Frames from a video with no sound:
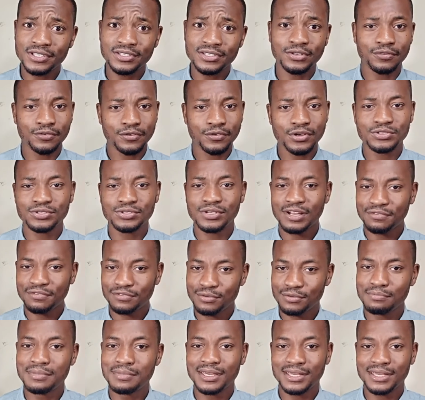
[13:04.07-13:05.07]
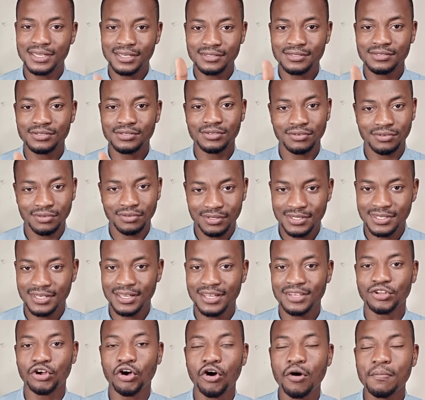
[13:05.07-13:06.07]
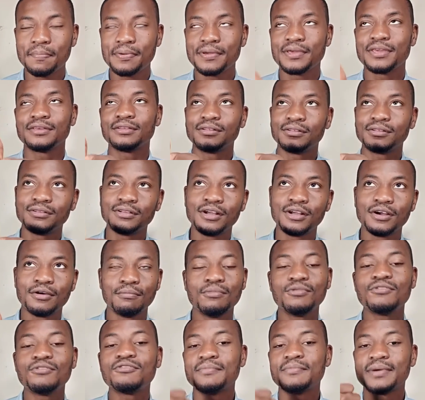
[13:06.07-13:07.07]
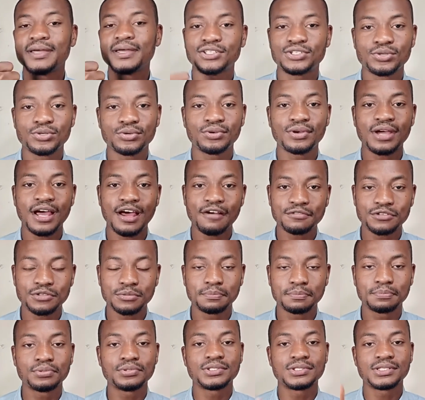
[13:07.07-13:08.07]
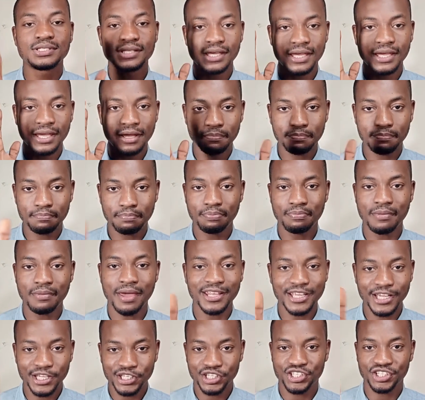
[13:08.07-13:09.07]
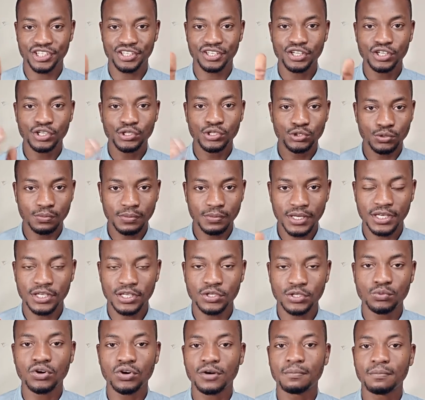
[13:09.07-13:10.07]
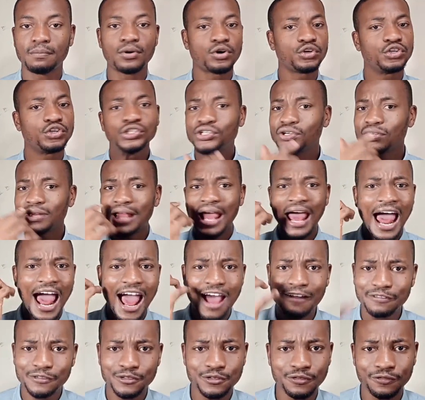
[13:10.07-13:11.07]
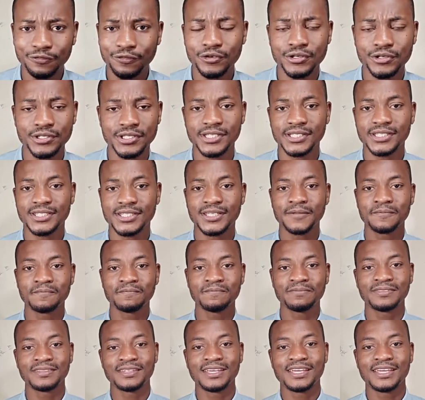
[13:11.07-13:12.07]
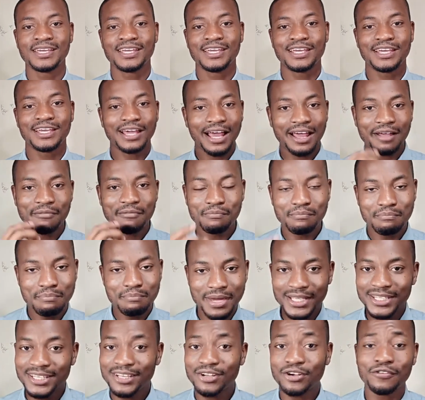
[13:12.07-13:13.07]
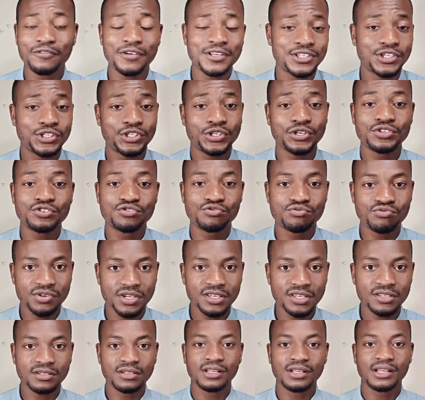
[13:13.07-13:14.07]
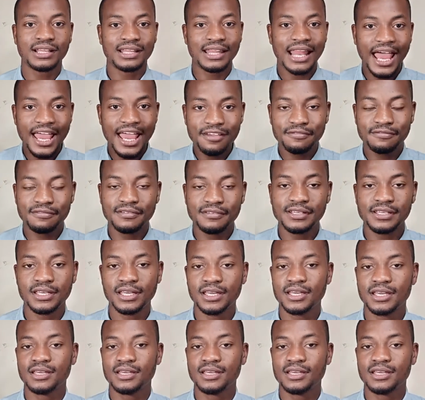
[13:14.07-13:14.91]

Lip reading: Of course, you have to make it. It's an uphill movement, so you have to put energy to make it work, but you don't have to force it. Make the conversations real, lively.